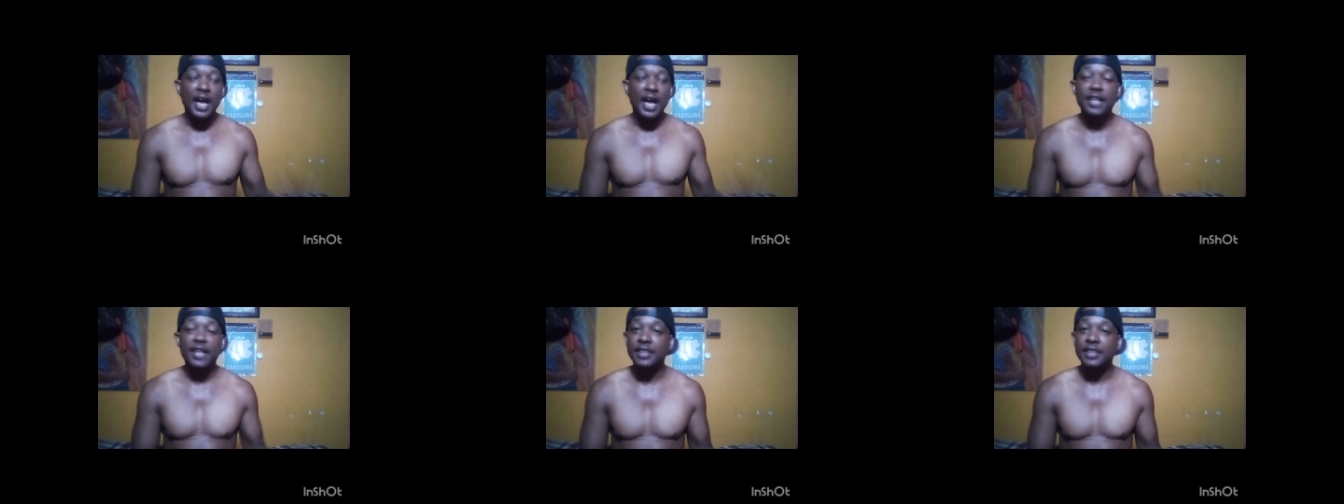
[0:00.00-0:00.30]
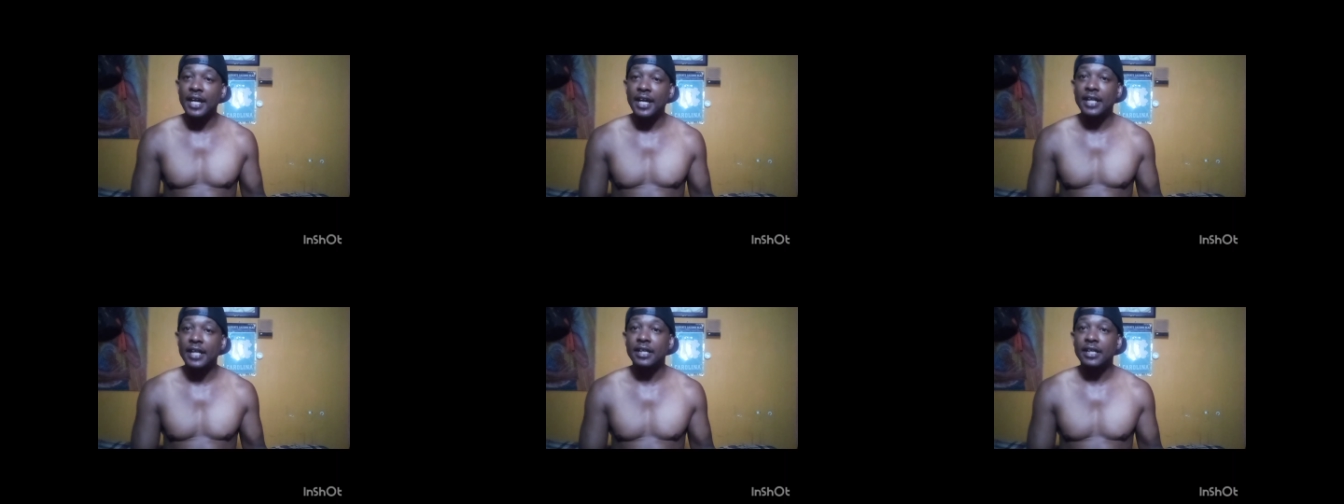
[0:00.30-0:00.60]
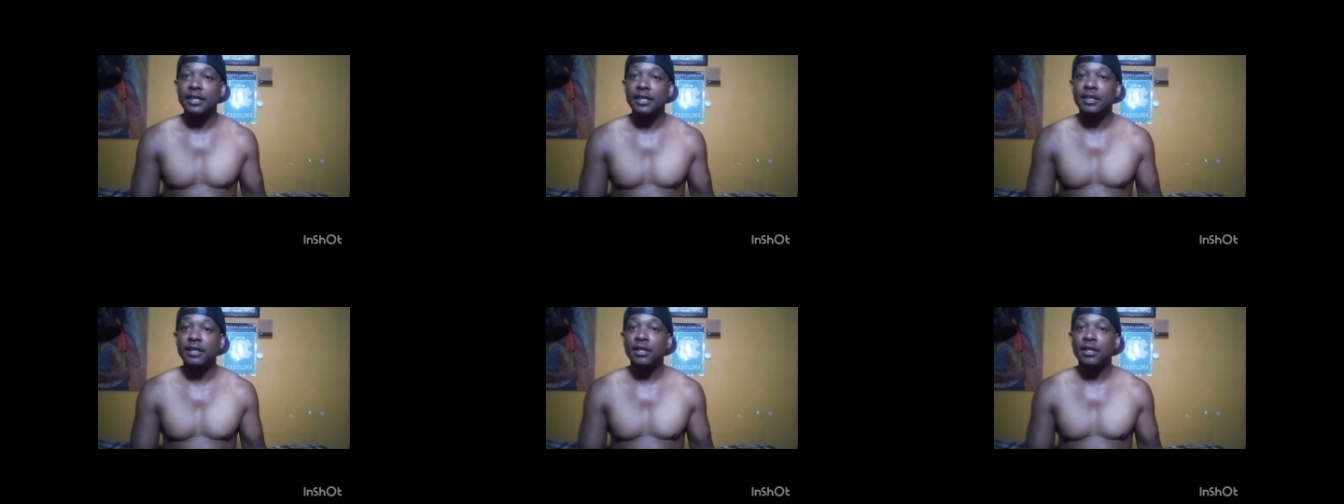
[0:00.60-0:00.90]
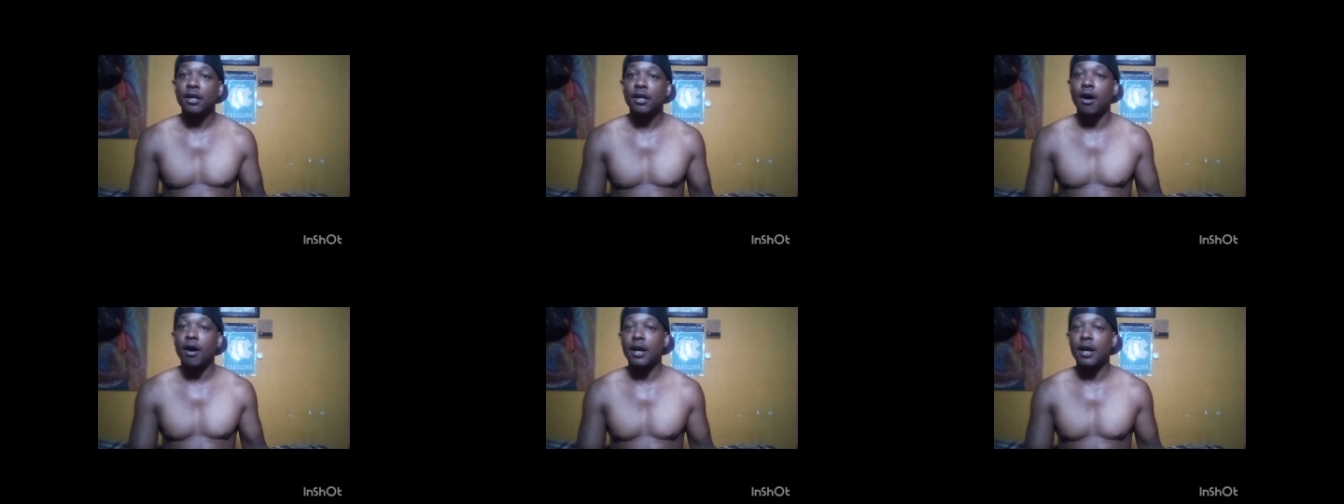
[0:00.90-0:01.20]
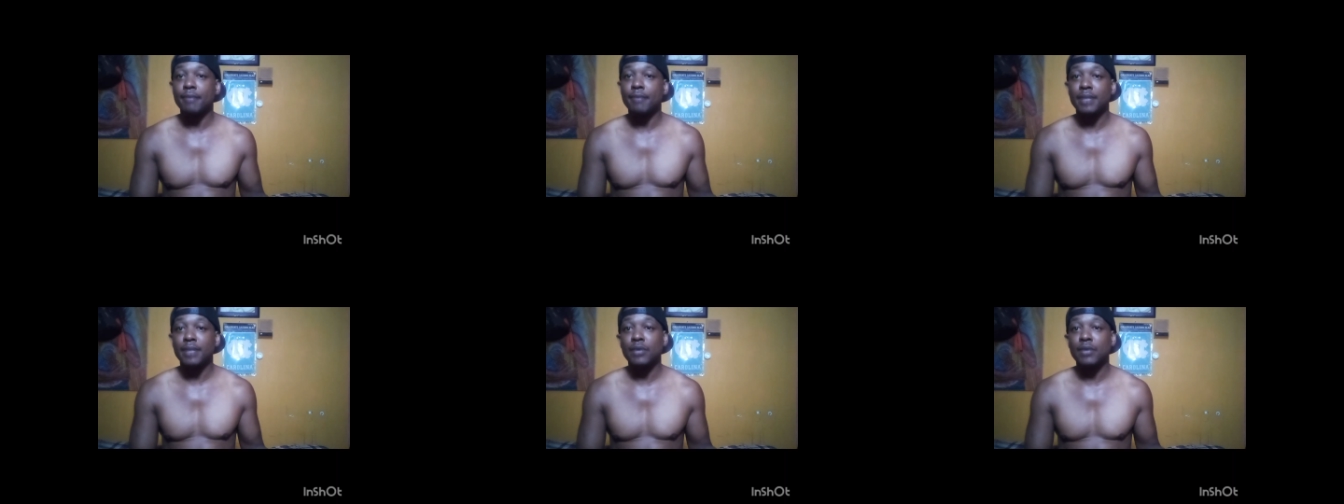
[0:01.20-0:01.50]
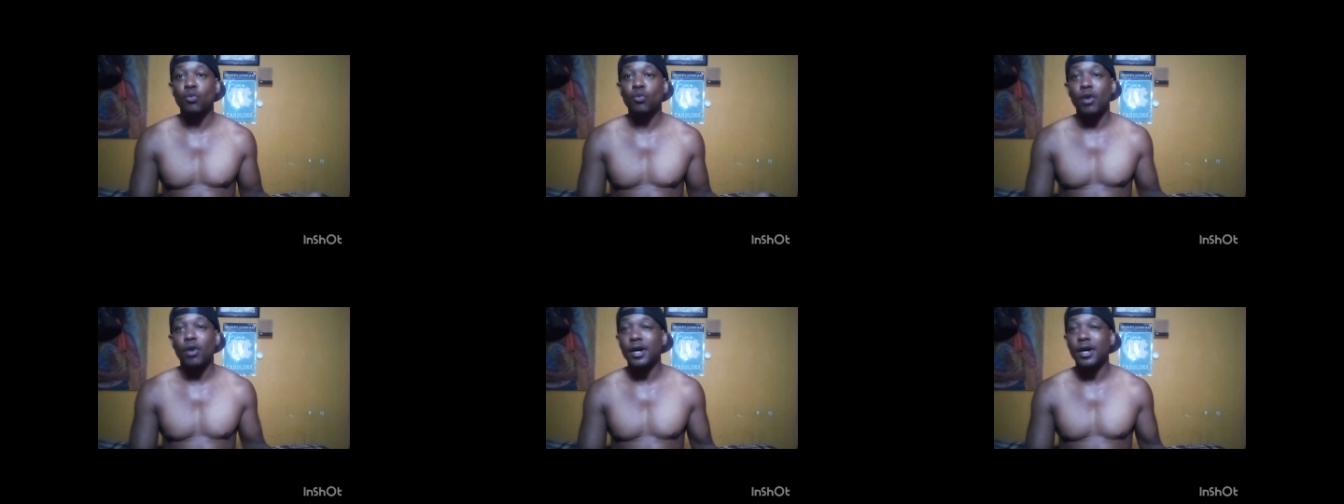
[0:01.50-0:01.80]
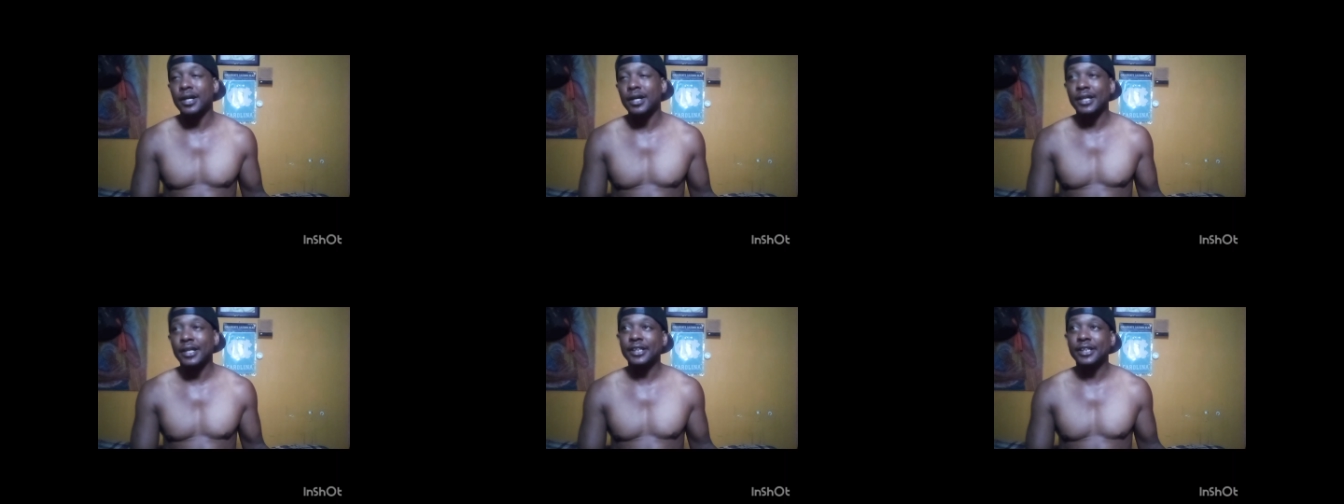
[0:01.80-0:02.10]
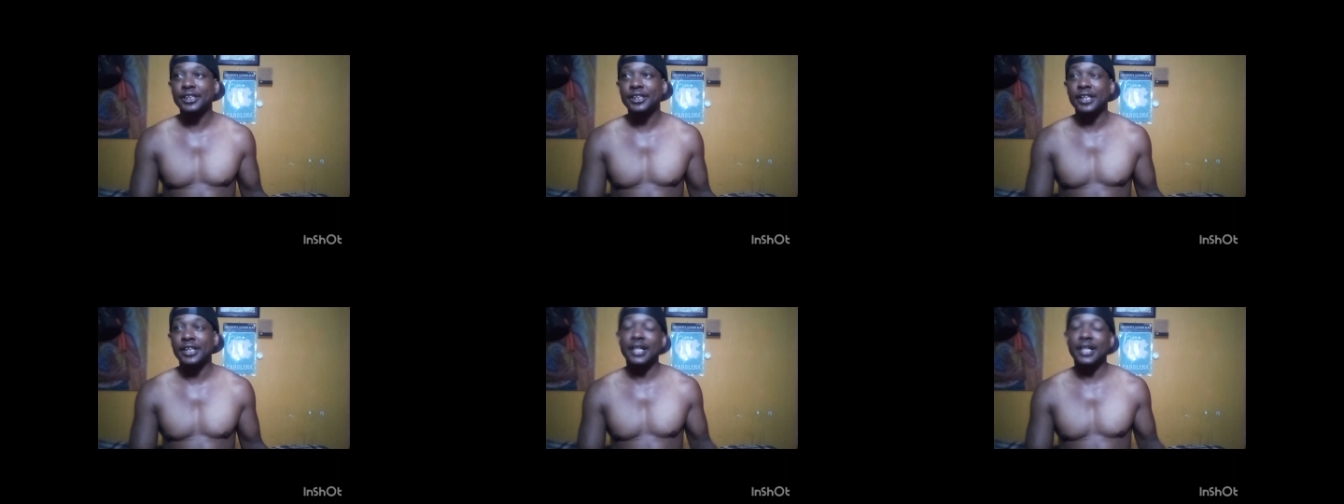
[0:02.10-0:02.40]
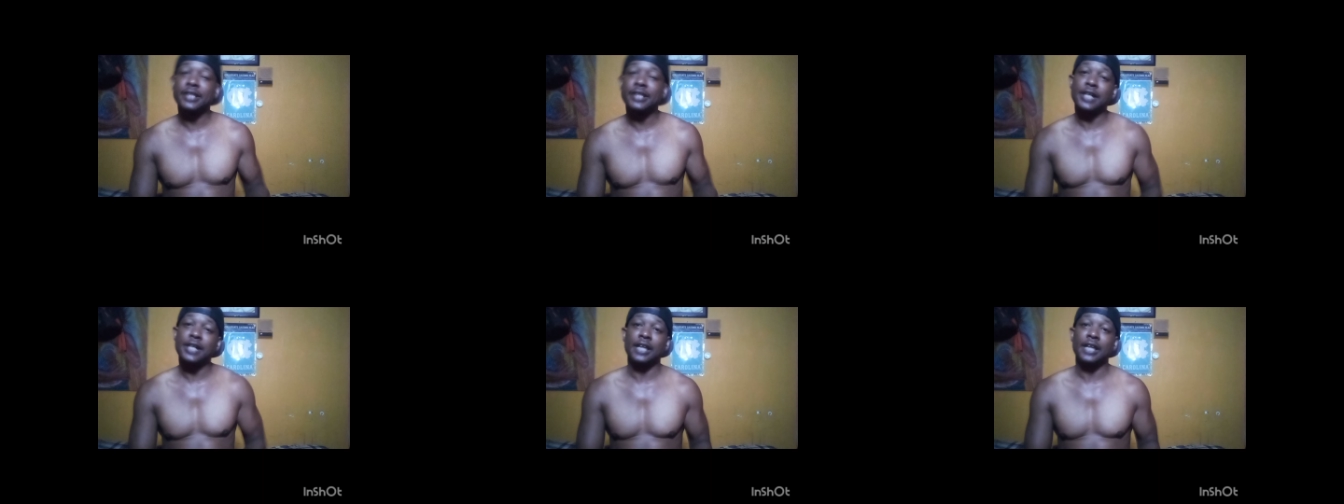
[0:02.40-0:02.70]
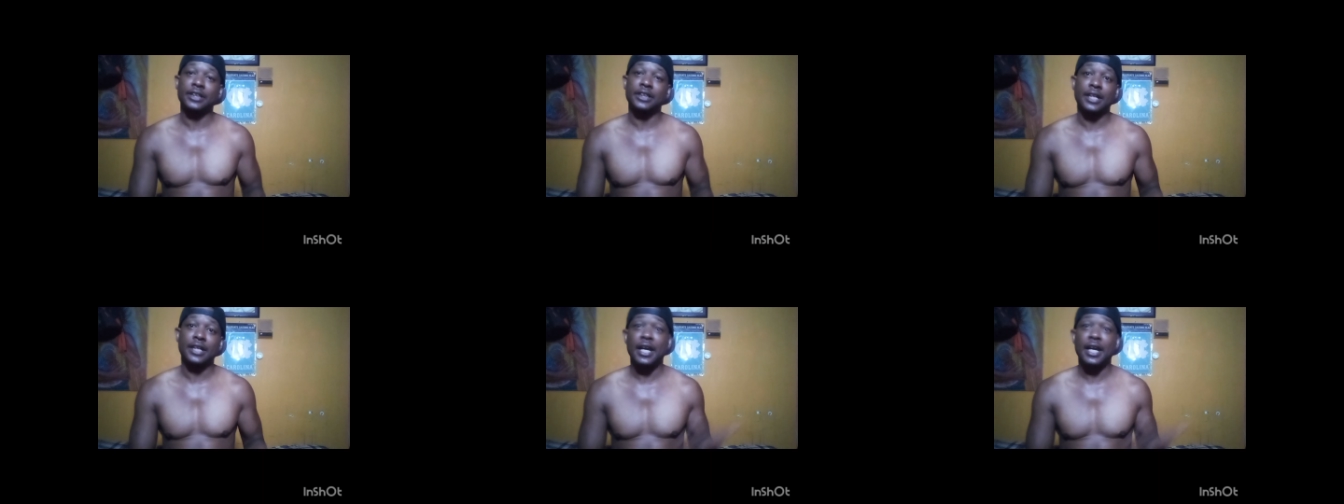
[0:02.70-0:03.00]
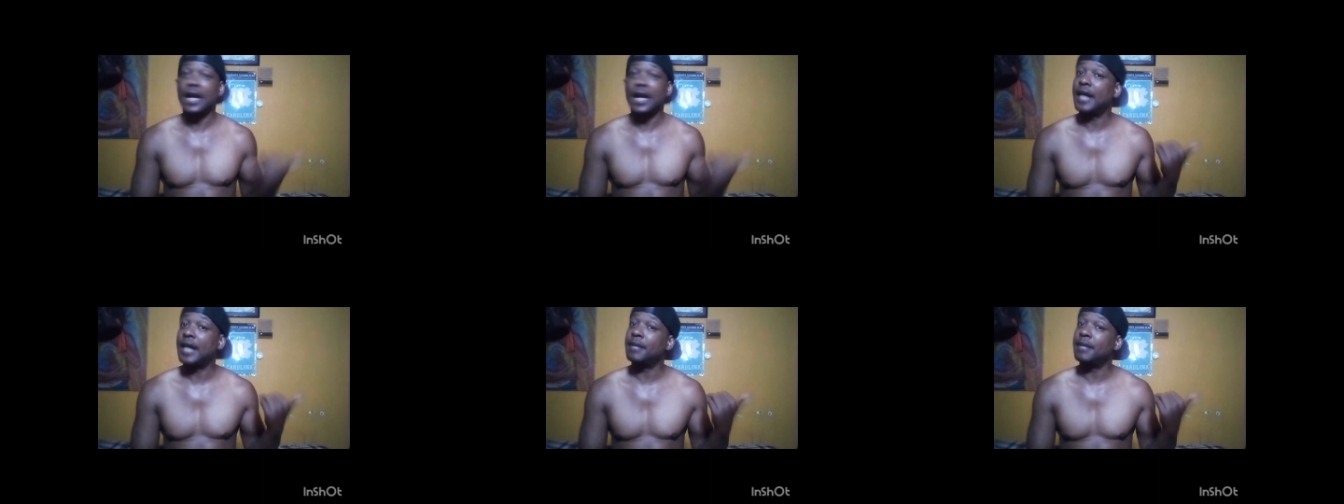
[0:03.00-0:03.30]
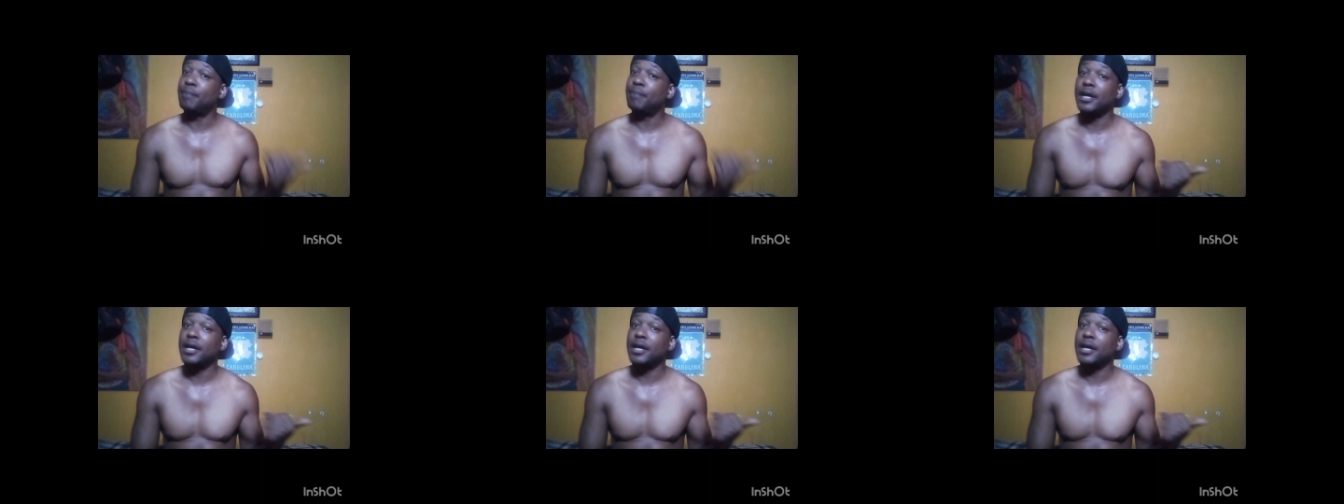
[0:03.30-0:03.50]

I think Cardi B won that shit and Tasha K had to